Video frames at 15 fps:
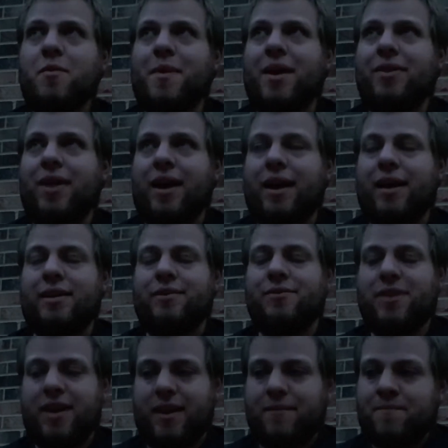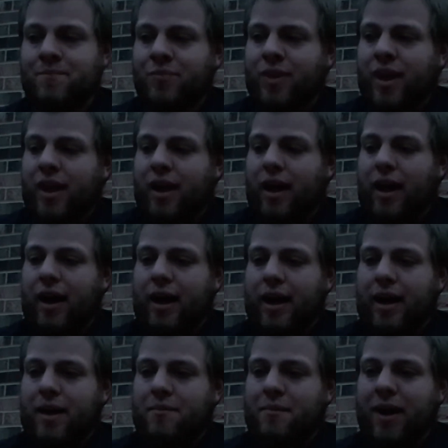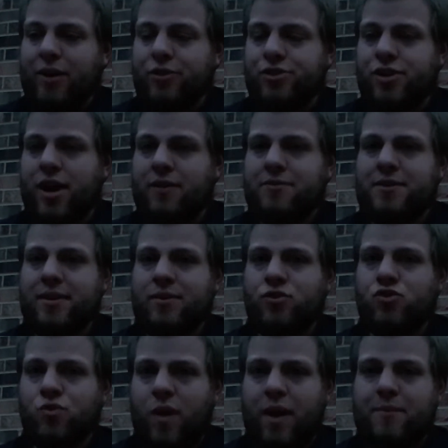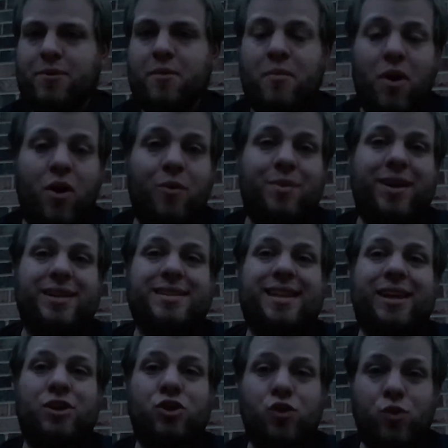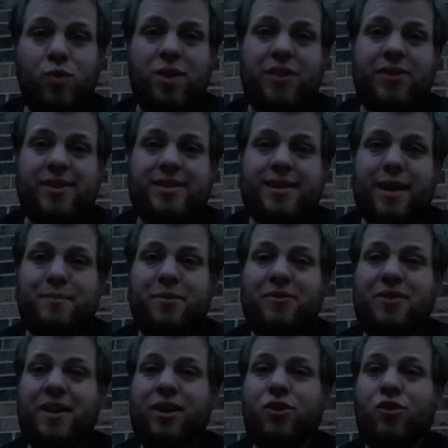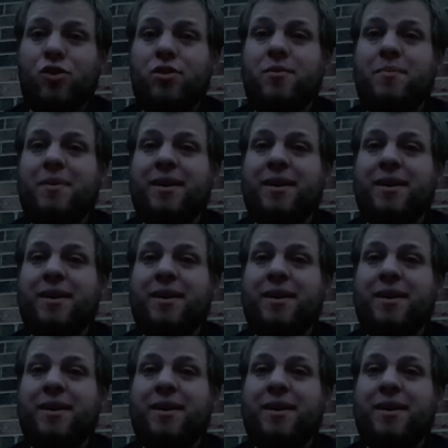about that kind of thing. Microsoft dropped the ball because they knew that this type of thing could